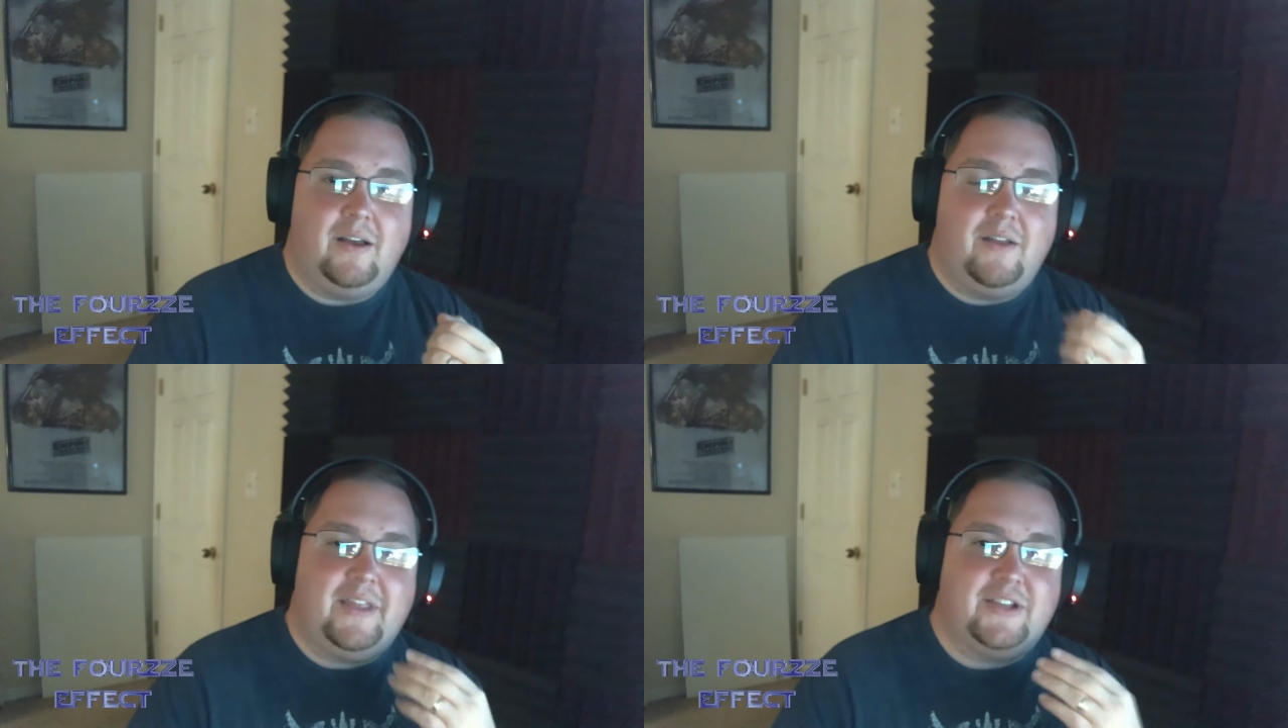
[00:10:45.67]

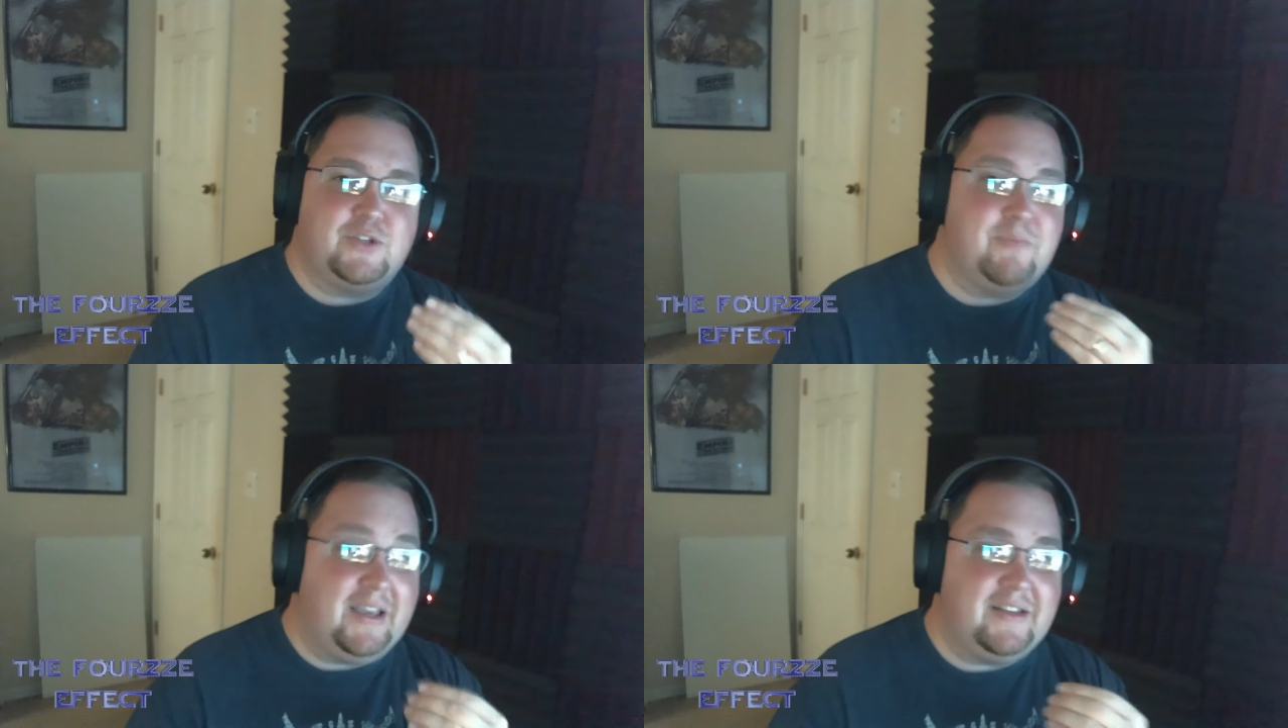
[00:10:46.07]
that
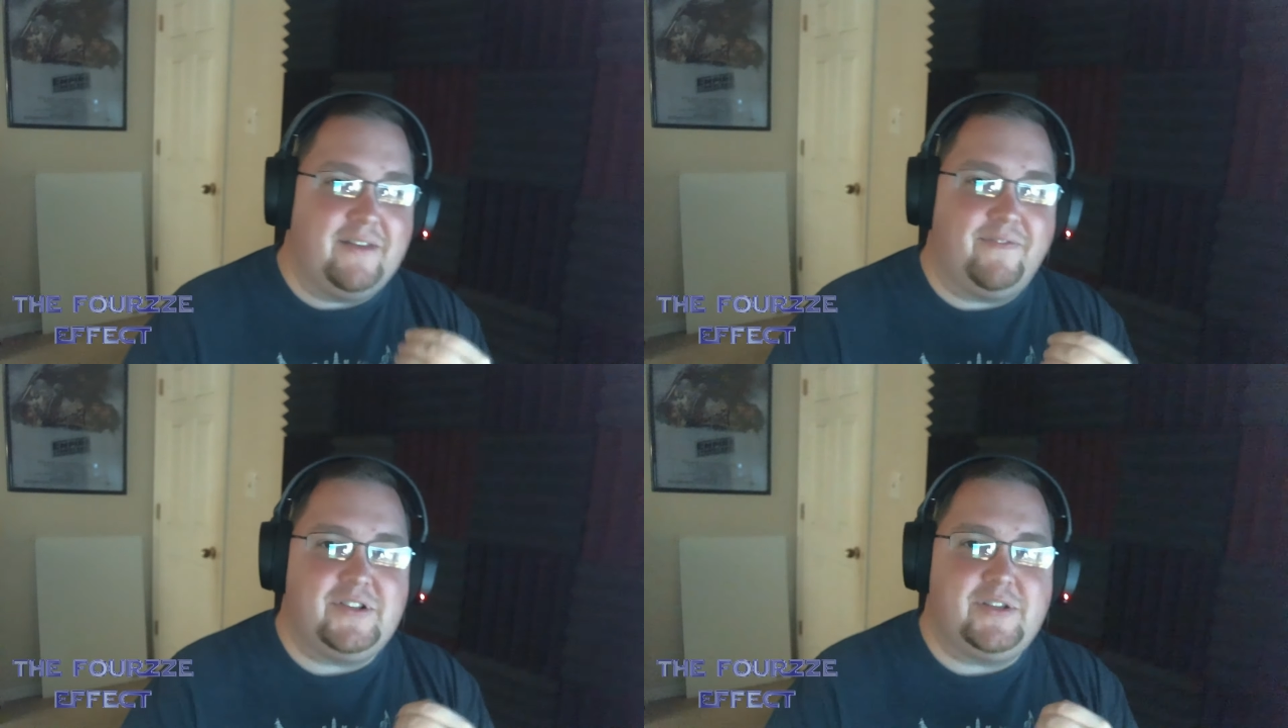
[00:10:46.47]
just make a
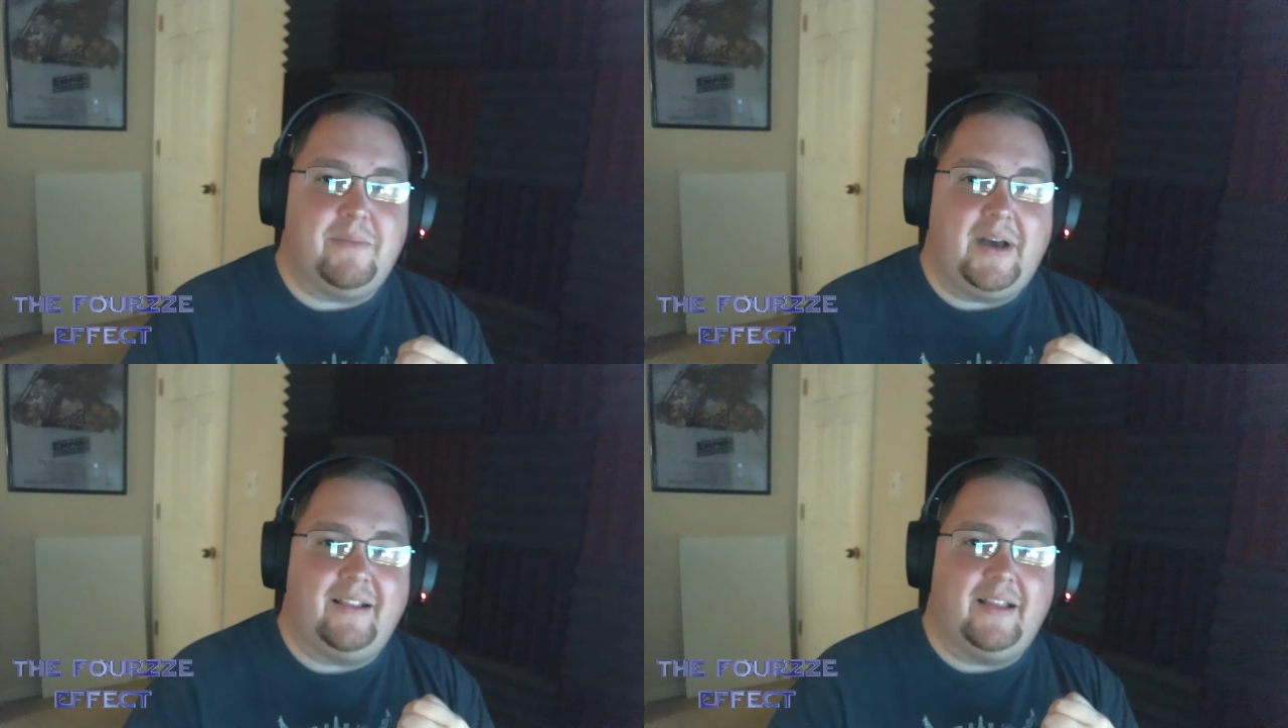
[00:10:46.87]
difference in
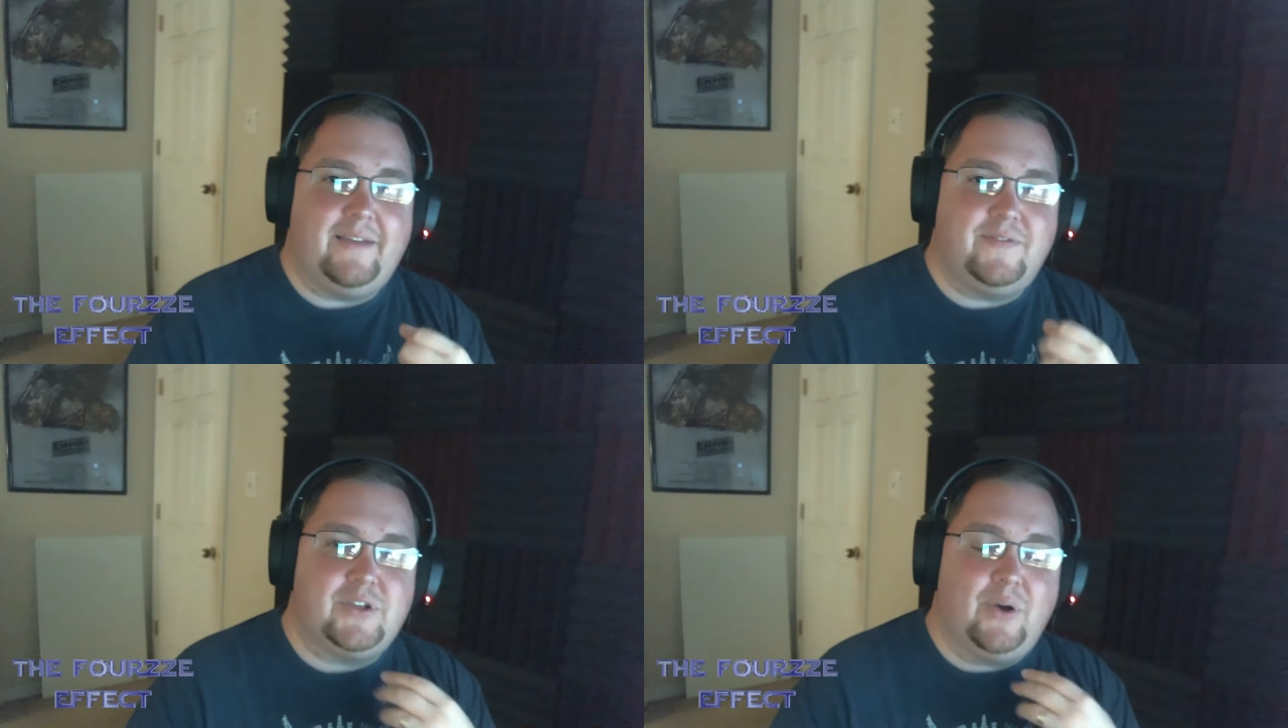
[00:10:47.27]
my
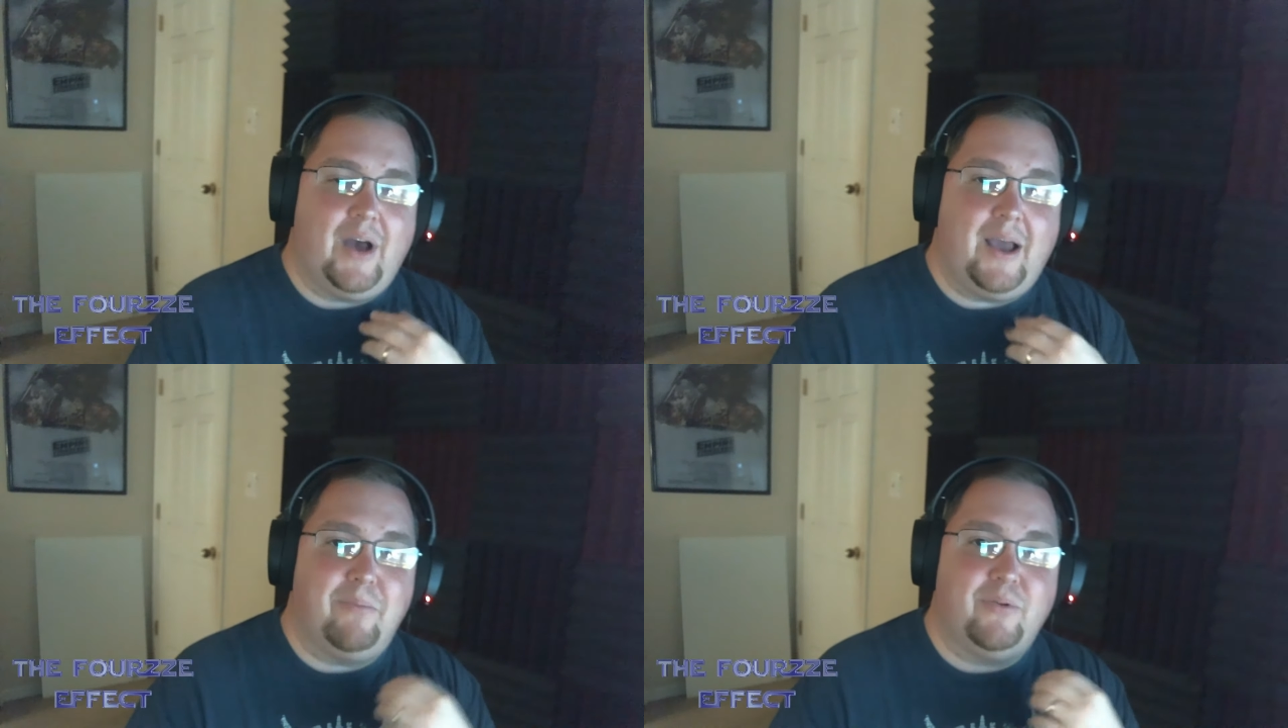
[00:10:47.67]
life. So
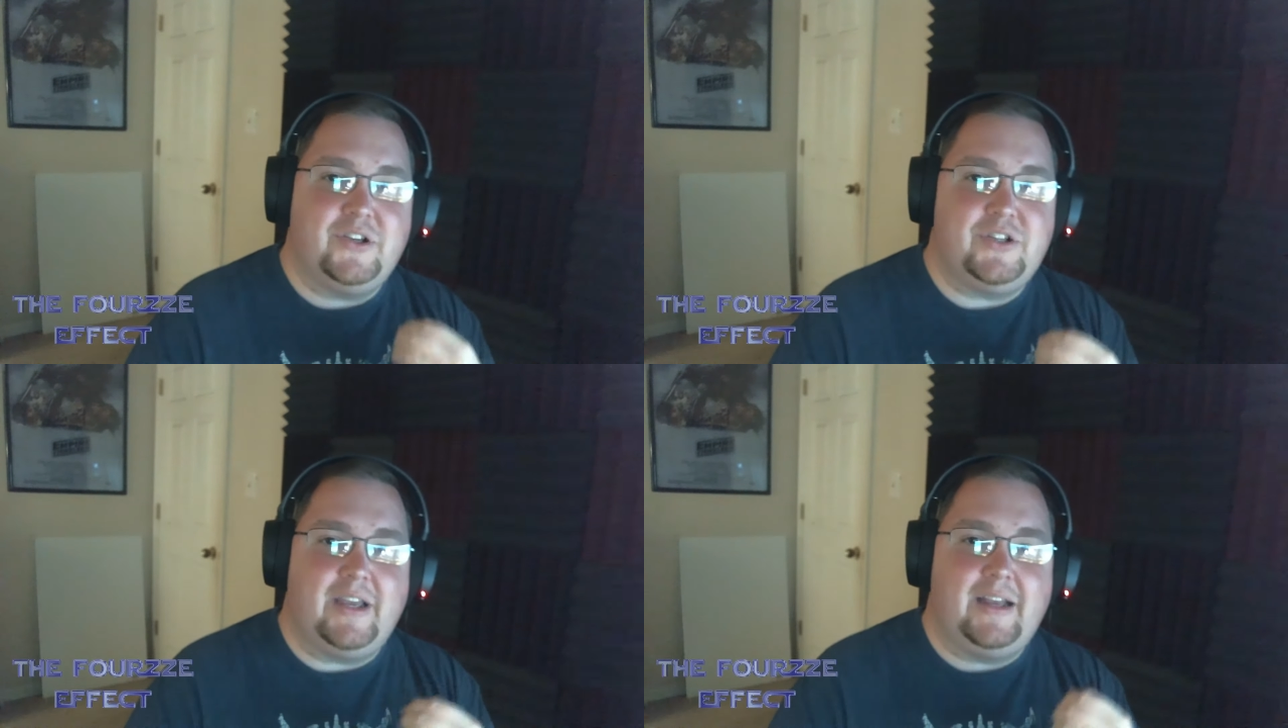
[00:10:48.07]
I
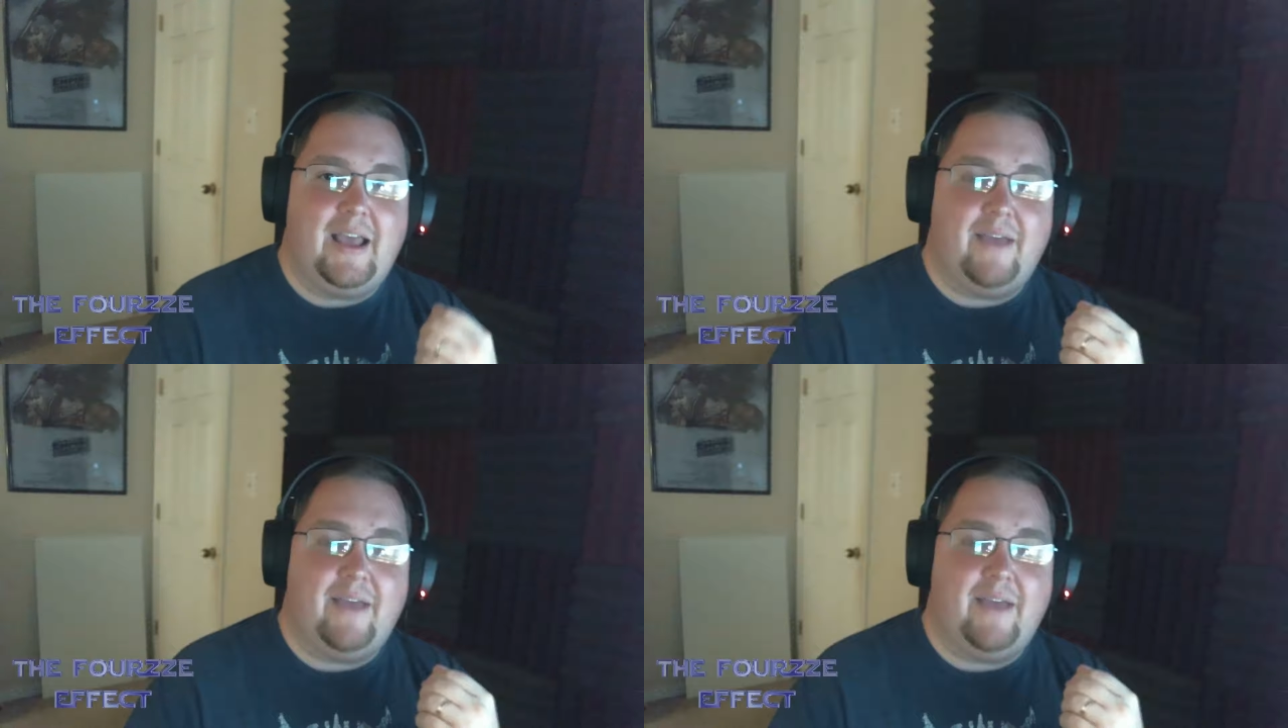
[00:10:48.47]
appreciate